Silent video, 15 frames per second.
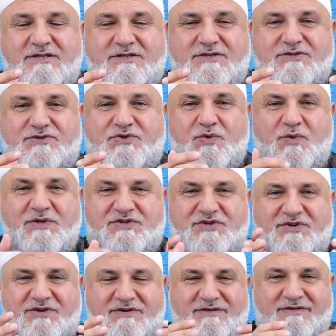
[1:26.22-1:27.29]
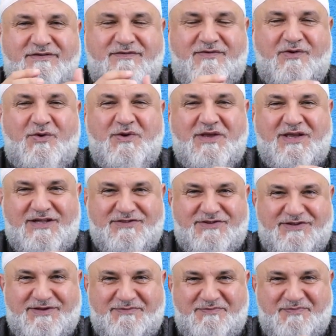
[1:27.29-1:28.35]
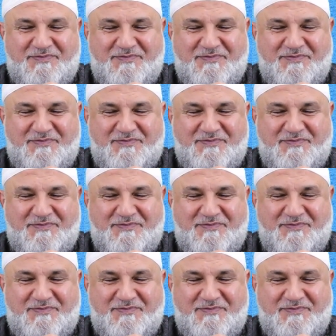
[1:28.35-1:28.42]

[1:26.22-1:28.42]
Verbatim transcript: sewage flowing under them.